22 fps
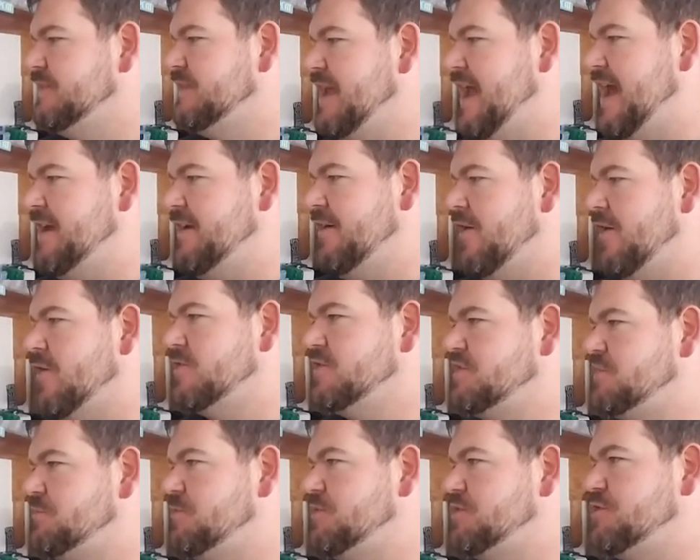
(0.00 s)
had to
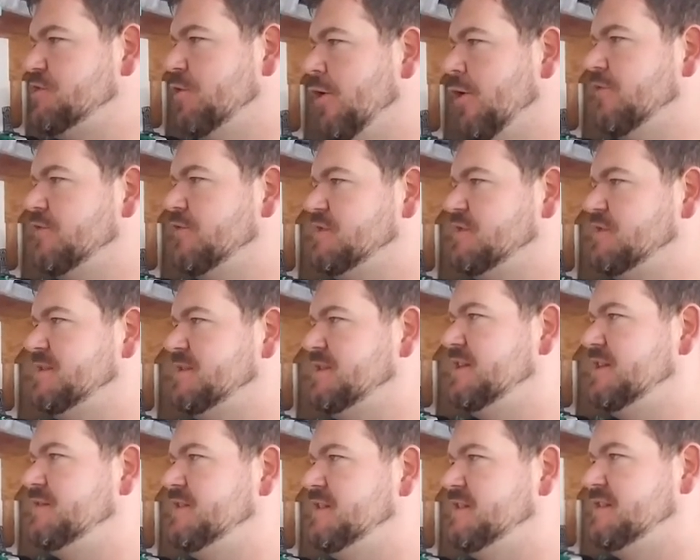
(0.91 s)
hard switch over some
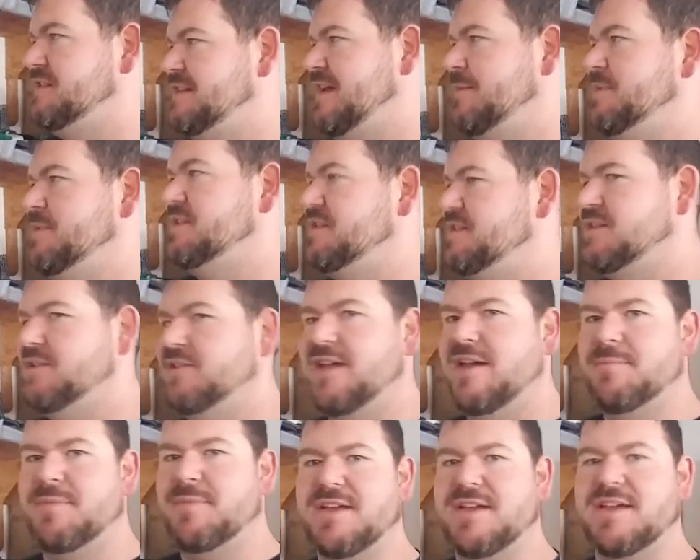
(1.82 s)
stuff to salmon
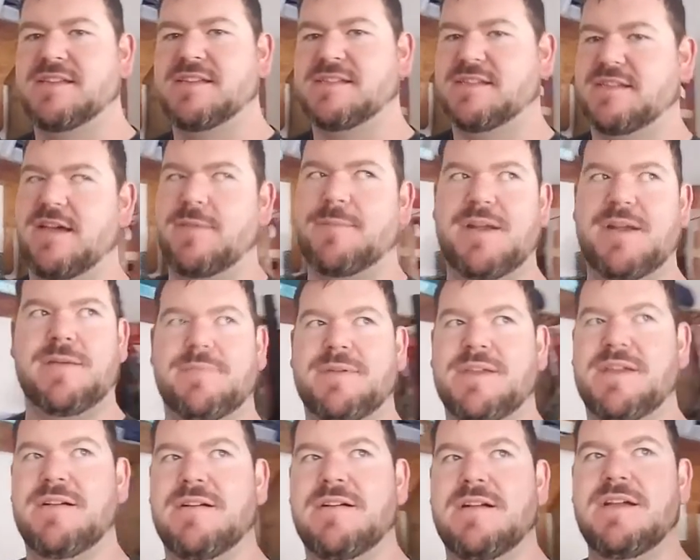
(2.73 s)
steelhead because coming up
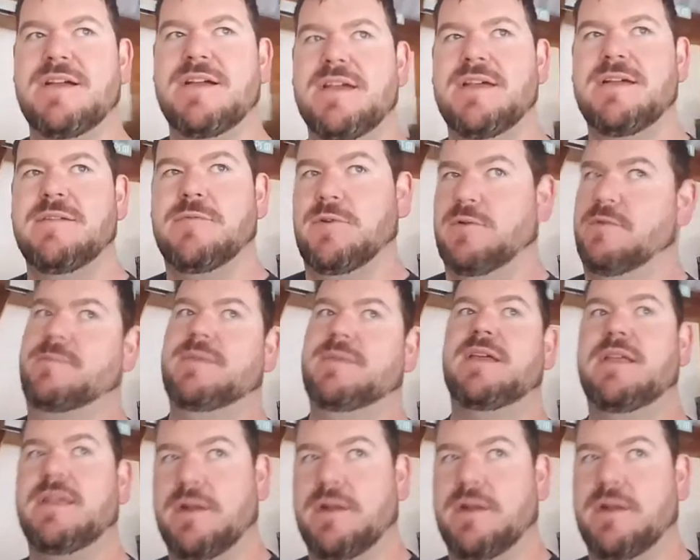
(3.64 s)
here well, I mean,